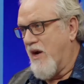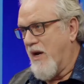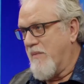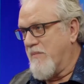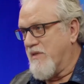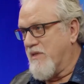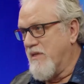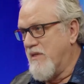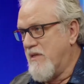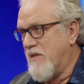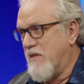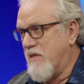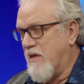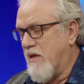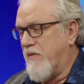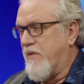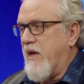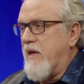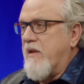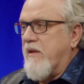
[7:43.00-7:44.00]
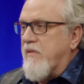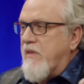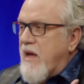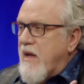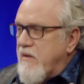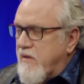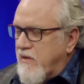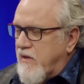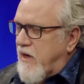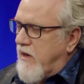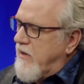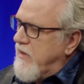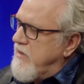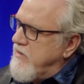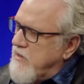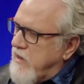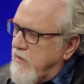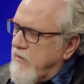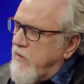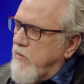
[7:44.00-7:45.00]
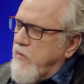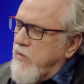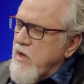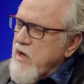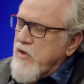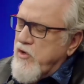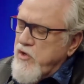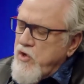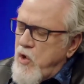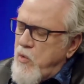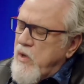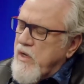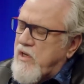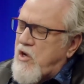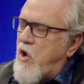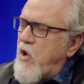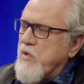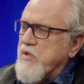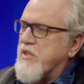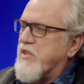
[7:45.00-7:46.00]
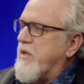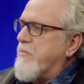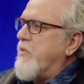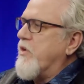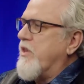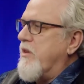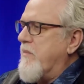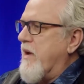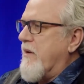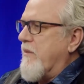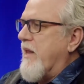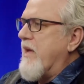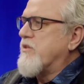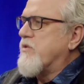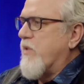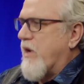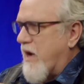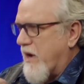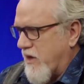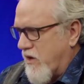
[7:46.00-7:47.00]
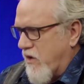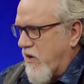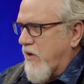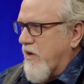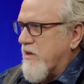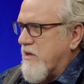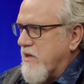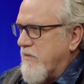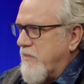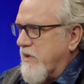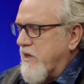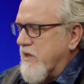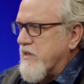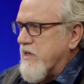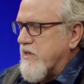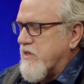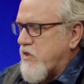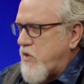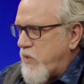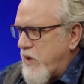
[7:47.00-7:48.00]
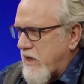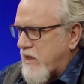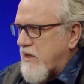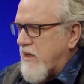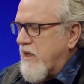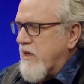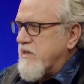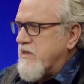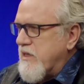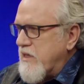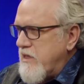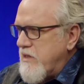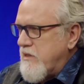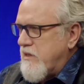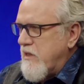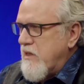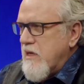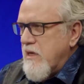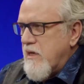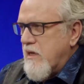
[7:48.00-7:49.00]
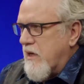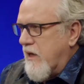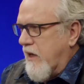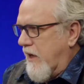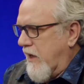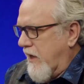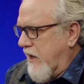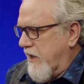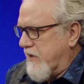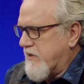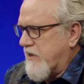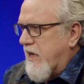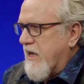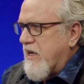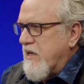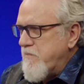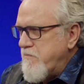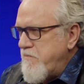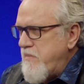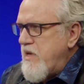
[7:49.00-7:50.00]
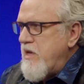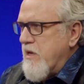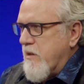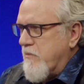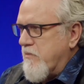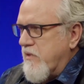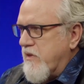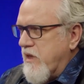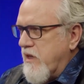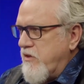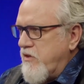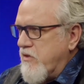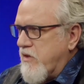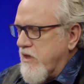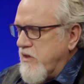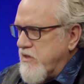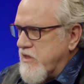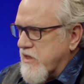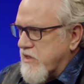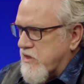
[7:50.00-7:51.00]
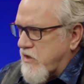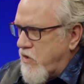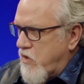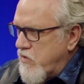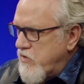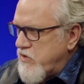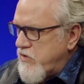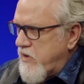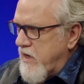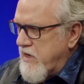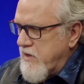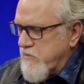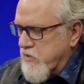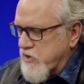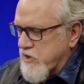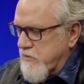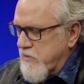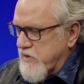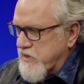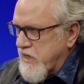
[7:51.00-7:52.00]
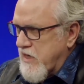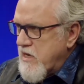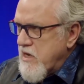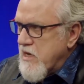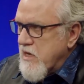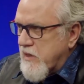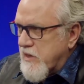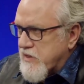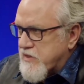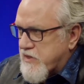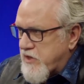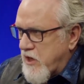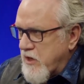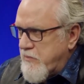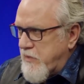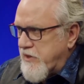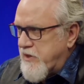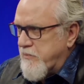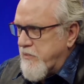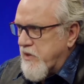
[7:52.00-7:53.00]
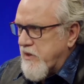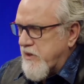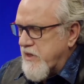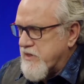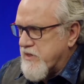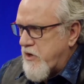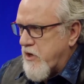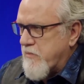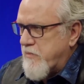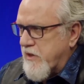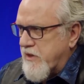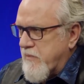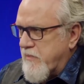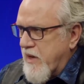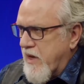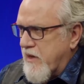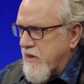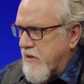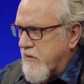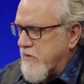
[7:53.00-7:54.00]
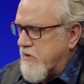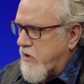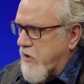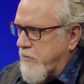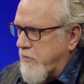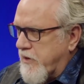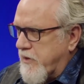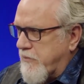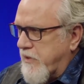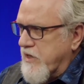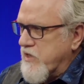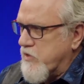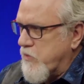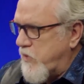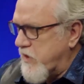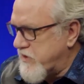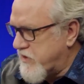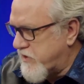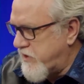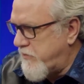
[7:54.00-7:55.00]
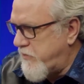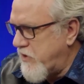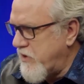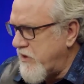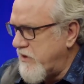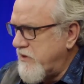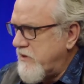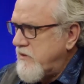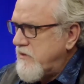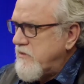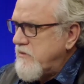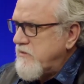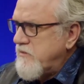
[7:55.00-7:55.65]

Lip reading: times. No one calls it the book, The Man. That's what I call it, because it's quick, it's easy. It's like a meme that you can just go to any Muslim and say, let's talk about the book, let's talk about the man, talk about the place. What's the book?